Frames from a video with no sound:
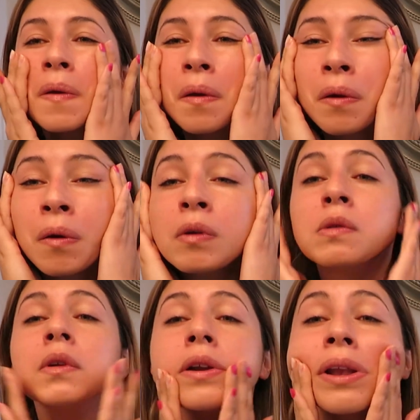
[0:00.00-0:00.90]
So you always
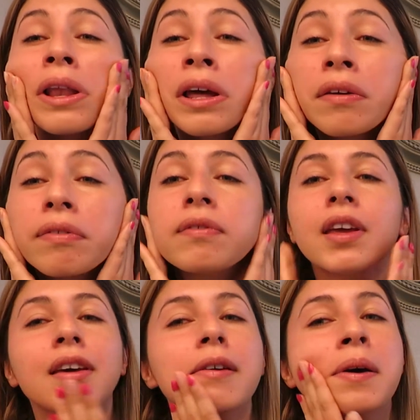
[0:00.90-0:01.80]
want to lift.
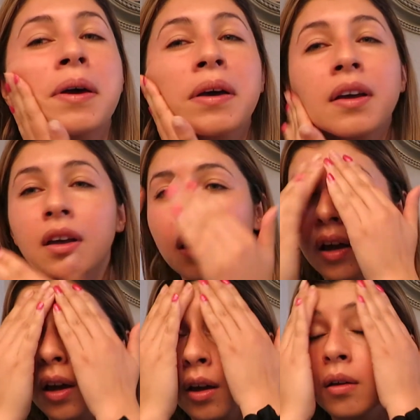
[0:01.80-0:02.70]

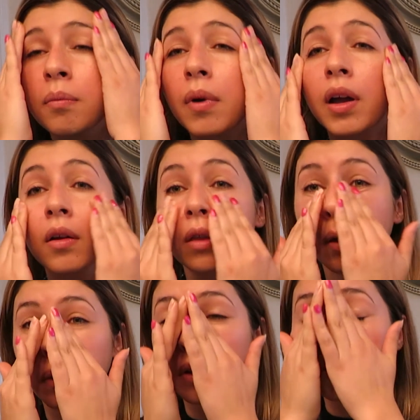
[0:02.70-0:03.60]
I know
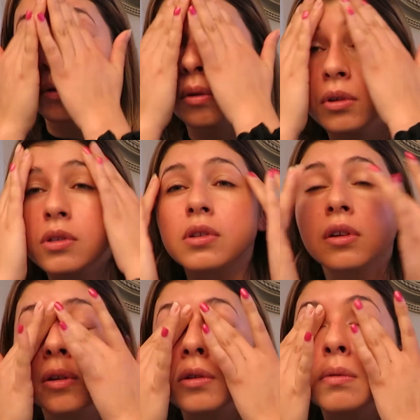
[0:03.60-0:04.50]
that we do go in
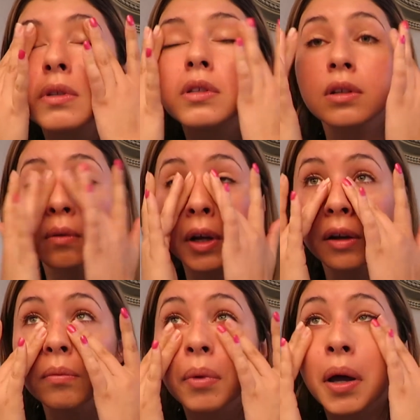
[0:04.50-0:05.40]
circles once in a
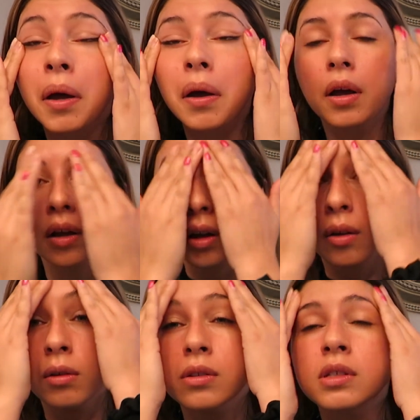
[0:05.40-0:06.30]
while, but
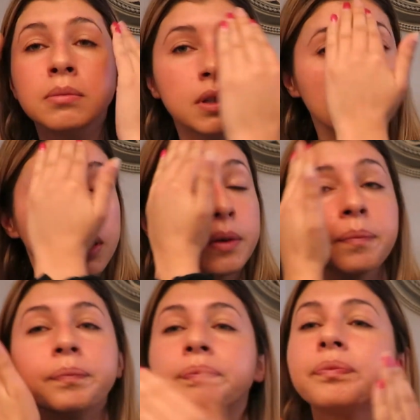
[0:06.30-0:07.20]

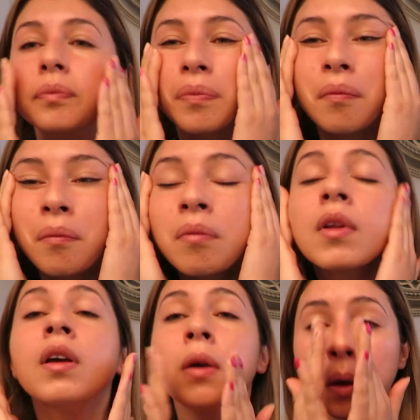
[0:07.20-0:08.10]
ultimately
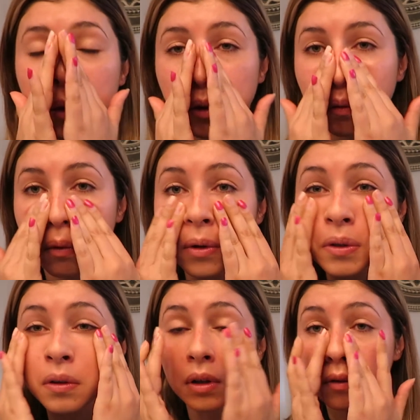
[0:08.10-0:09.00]
you want
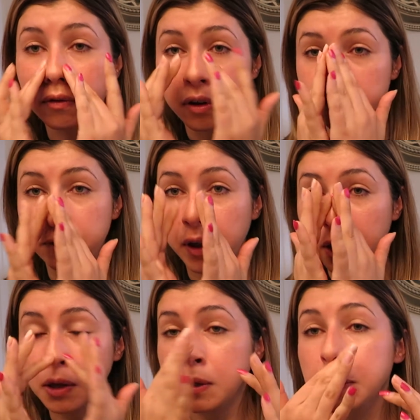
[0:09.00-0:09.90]
to lift your
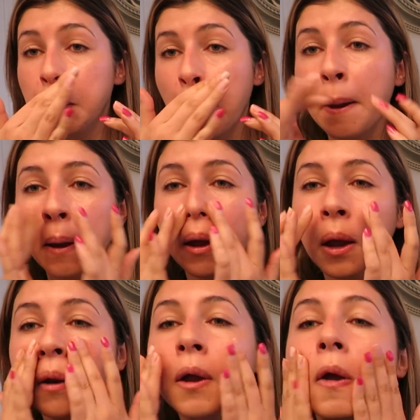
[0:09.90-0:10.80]
face
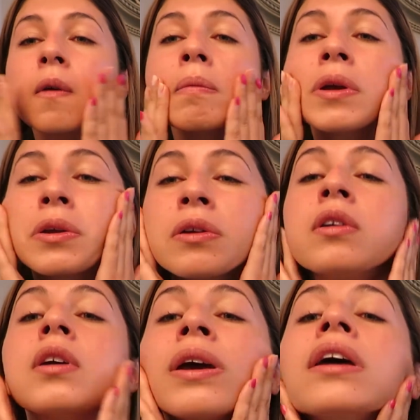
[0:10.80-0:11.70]
and like make sure
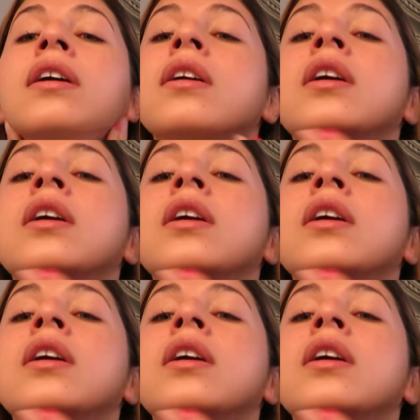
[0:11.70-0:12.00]
you get